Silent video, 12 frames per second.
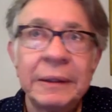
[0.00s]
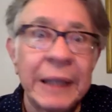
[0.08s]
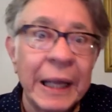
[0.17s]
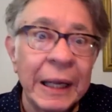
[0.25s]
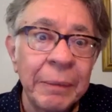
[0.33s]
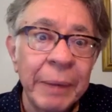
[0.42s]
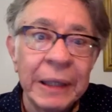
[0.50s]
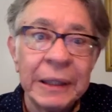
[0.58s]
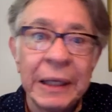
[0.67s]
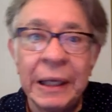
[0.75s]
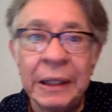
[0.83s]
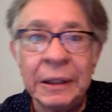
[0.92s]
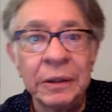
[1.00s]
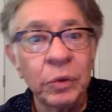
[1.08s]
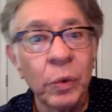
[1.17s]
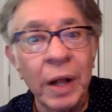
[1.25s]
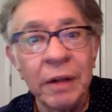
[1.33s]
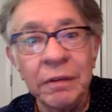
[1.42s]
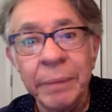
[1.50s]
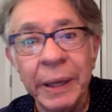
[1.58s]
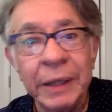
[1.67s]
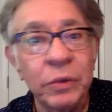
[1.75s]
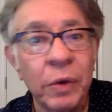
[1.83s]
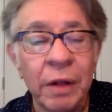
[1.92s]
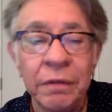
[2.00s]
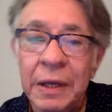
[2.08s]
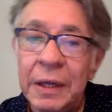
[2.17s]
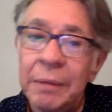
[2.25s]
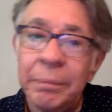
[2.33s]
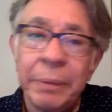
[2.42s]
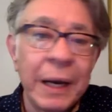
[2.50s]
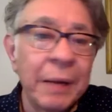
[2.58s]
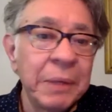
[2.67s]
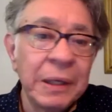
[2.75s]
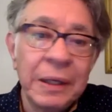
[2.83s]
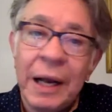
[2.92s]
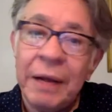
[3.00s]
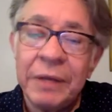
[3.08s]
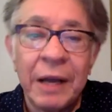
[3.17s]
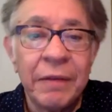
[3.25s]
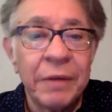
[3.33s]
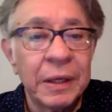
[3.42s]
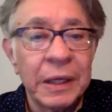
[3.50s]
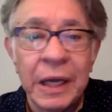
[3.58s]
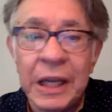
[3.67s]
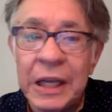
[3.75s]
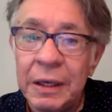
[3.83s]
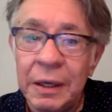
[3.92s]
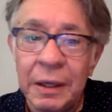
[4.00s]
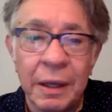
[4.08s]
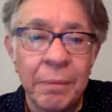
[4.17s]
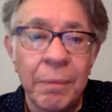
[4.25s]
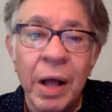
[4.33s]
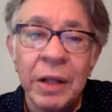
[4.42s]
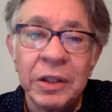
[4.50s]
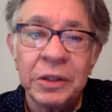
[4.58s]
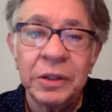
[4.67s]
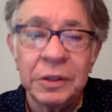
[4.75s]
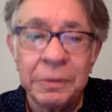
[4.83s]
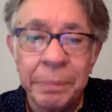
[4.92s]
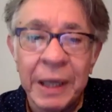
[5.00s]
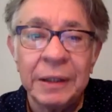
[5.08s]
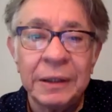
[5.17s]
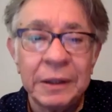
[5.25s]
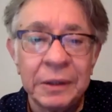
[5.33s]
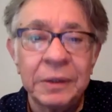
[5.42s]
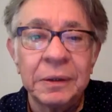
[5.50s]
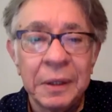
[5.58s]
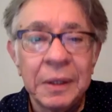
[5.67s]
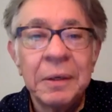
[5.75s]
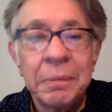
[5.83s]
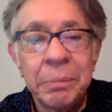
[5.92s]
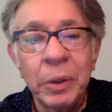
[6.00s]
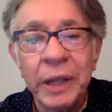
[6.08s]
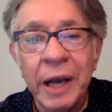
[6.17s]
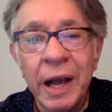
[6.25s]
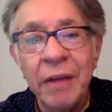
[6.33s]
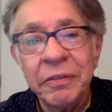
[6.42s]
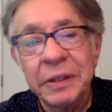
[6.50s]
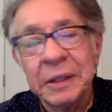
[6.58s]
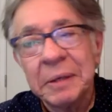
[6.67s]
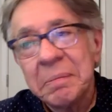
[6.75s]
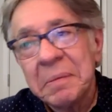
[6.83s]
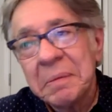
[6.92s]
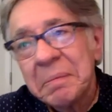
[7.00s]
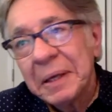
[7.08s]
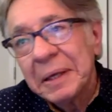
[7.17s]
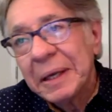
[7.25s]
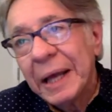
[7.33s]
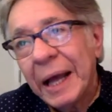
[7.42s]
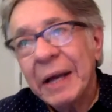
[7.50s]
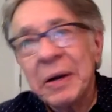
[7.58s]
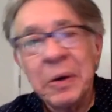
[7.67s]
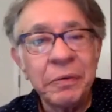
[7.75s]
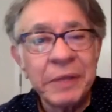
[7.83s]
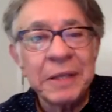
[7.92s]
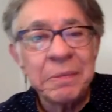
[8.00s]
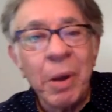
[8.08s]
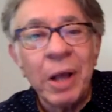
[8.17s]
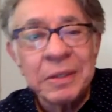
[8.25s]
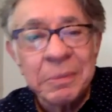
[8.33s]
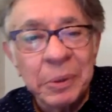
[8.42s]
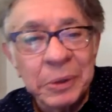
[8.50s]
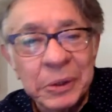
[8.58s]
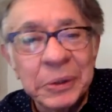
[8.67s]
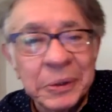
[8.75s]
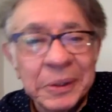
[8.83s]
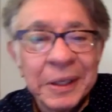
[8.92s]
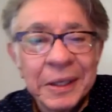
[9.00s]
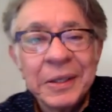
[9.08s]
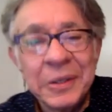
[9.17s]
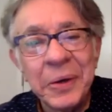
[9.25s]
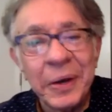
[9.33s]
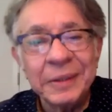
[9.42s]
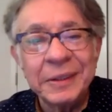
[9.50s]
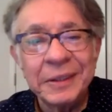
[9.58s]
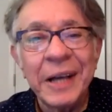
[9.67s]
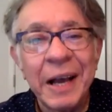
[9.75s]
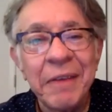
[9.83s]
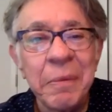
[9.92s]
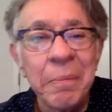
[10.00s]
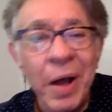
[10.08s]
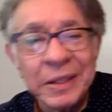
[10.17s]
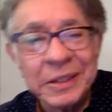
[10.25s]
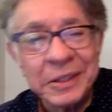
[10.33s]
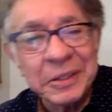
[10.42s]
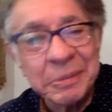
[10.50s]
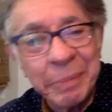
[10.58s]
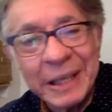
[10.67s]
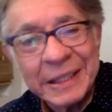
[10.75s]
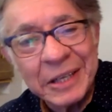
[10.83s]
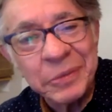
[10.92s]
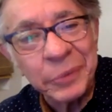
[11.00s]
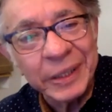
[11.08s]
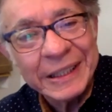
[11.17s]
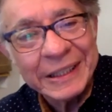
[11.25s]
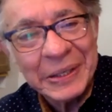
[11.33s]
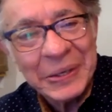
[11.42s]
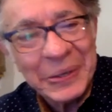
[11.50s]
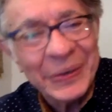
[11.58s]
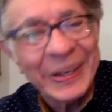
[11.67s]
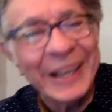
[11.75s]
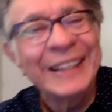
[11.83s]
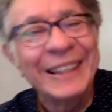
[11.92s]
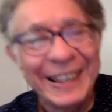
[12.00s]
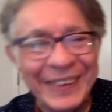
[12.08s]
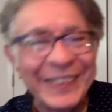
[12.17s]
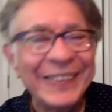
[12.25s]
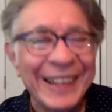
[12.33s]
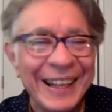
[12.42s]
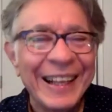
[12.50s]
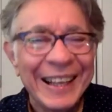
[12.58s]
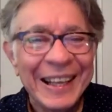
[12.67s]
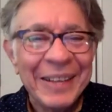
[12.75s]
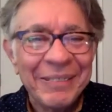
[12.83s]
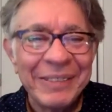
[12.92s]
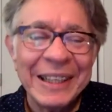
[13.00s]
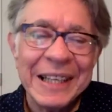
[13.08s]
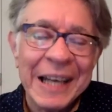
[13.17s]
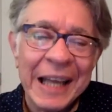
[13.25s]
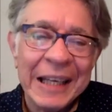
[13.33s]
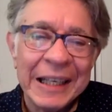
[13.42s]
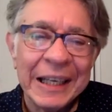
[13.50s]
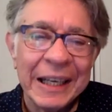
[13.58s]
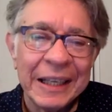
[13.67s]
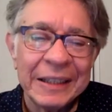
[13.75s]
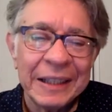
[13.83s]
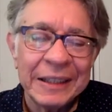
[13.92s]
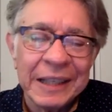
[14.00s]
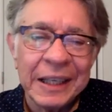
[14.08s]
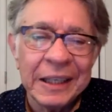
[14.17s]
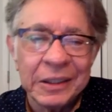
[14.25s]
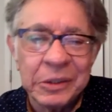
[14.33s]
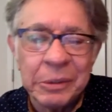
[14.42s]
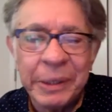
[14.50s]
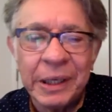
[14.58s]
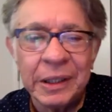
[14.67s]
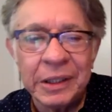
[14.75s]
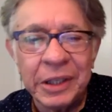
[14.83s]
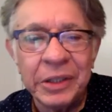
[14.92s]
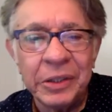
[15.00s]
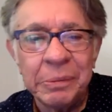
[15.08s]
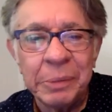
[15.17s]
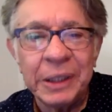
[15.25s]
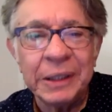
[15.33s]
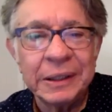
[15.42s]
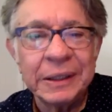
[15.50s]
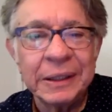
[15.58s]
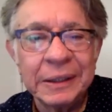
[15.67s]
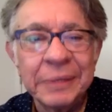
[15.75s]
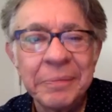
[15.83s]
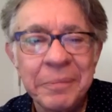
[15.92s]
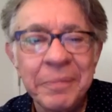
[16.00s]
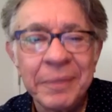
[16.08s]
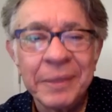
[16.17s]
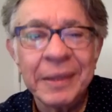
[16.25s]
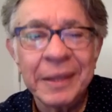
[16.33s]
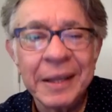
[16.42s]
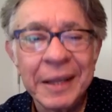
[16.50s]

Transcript: 10 by 10, 12 by 12. But I mean, you would have to have a, a, a monster space to pull that off. And I don't know if that's possible to, to, to have a monster space as willing to do it, you know. But it's an idea. It's, it's a con- to be continued piece. And no,